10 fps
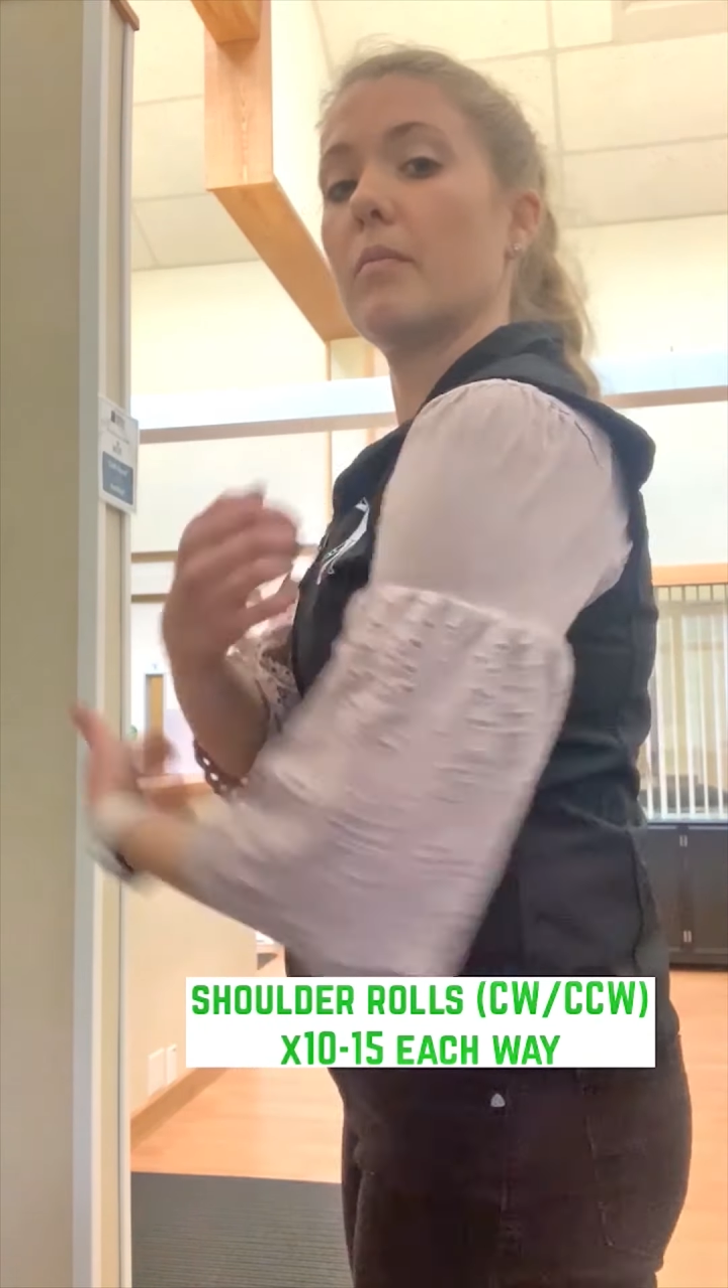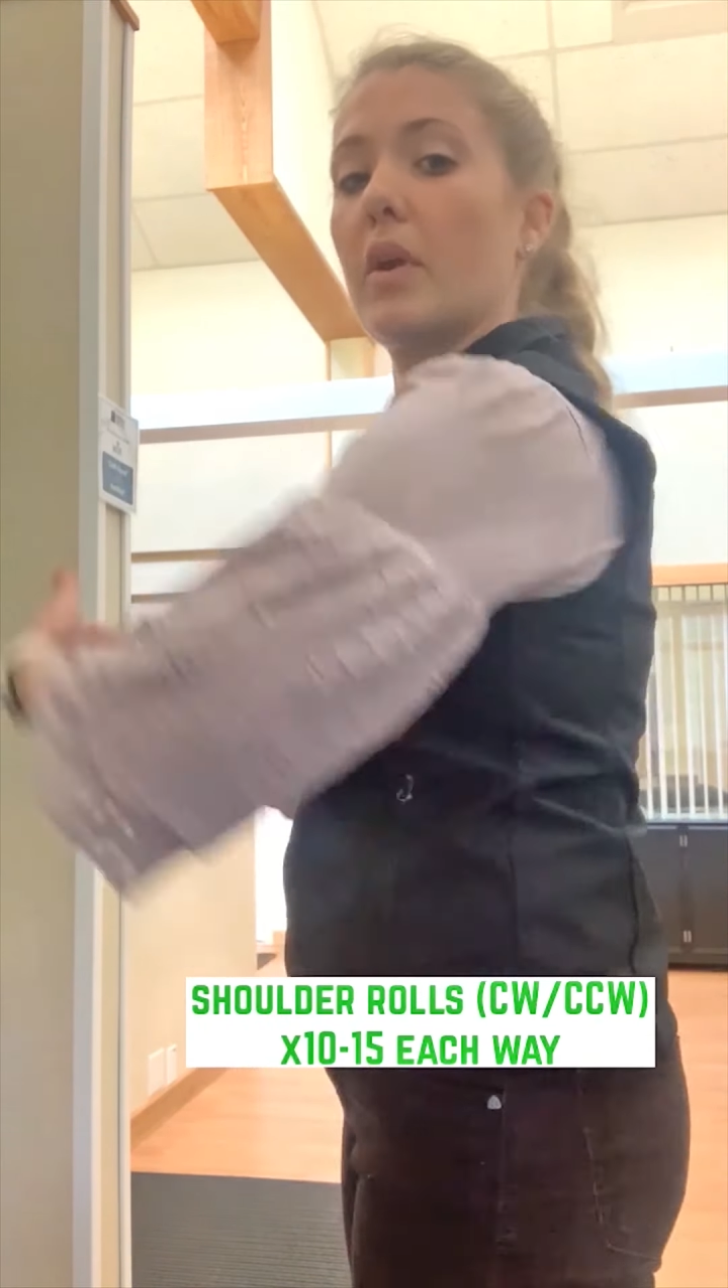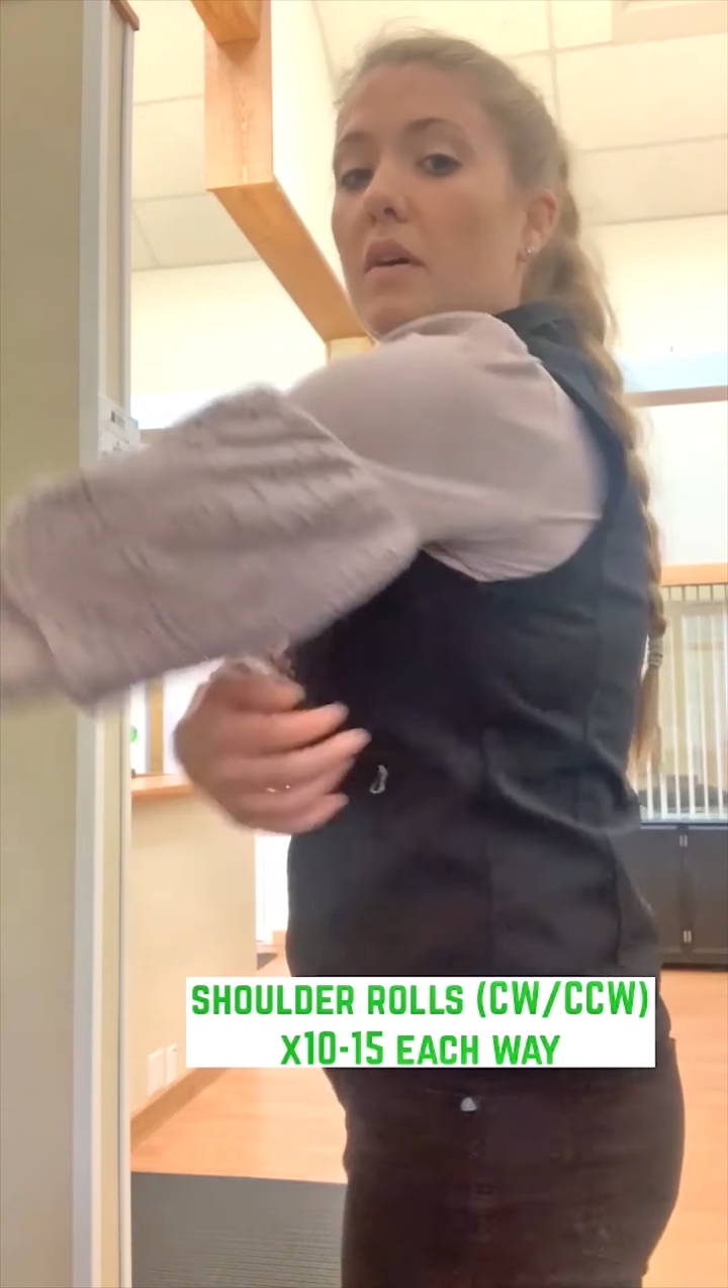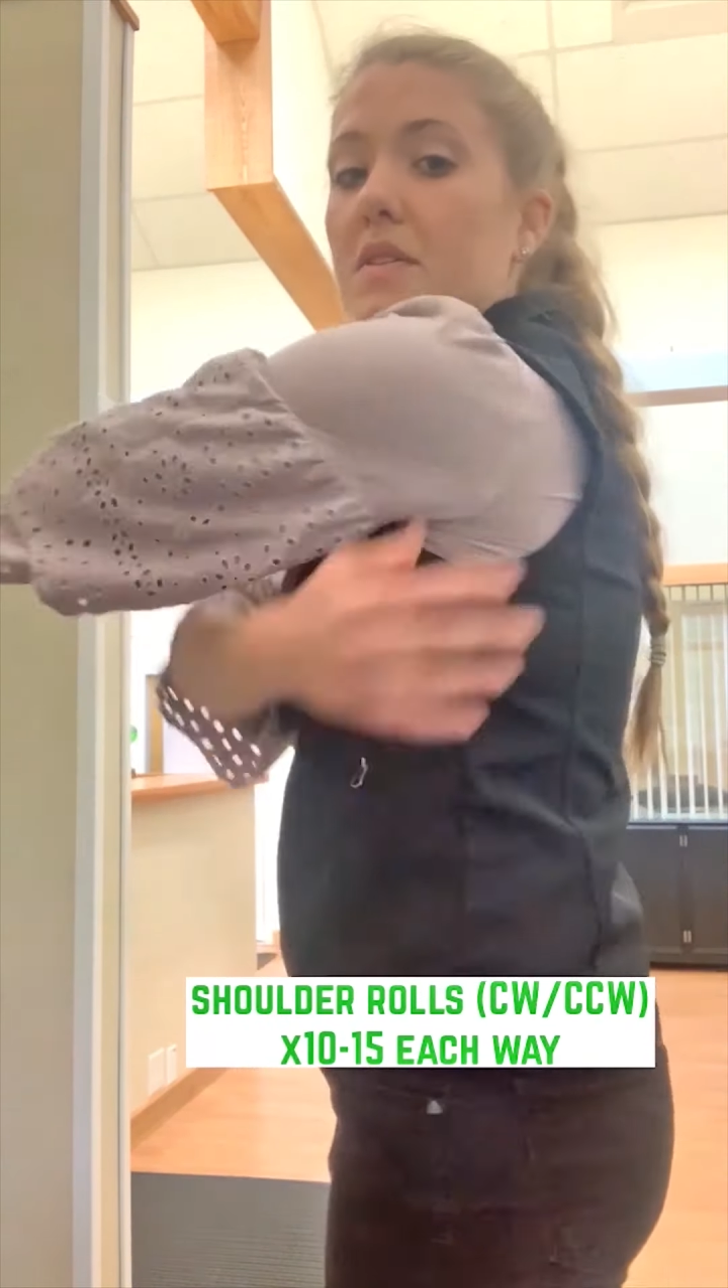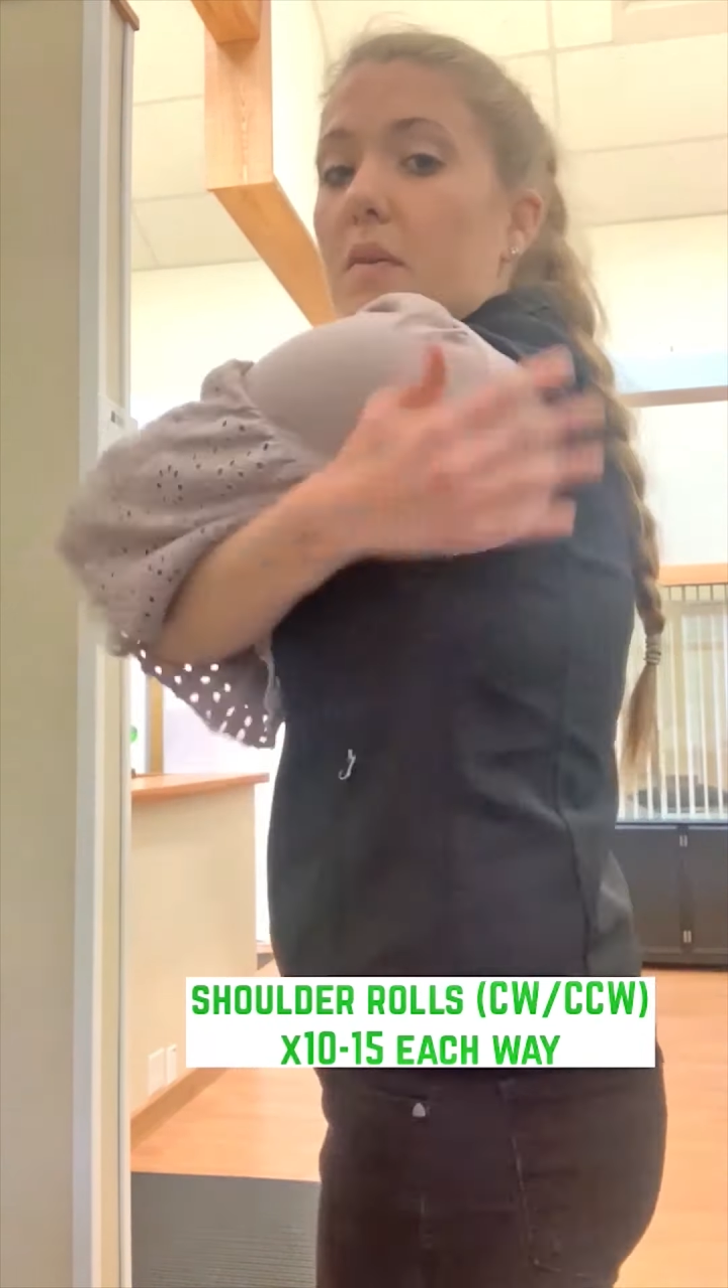
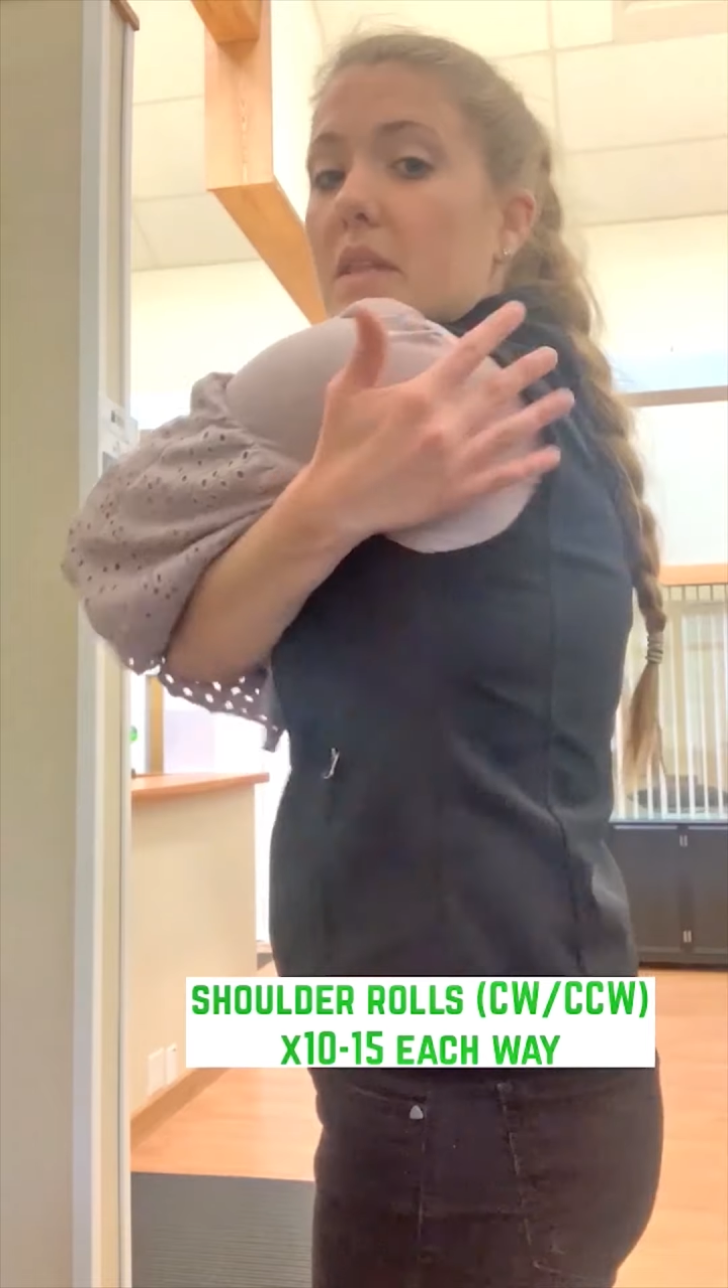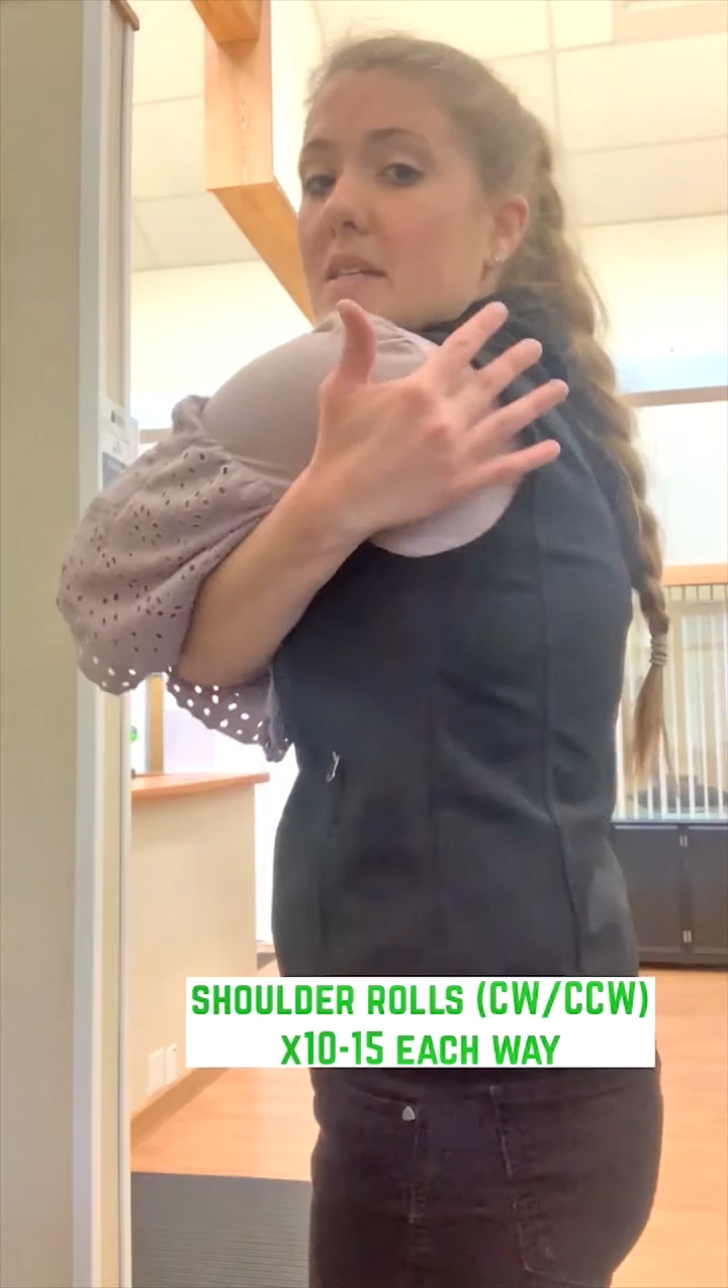but also in the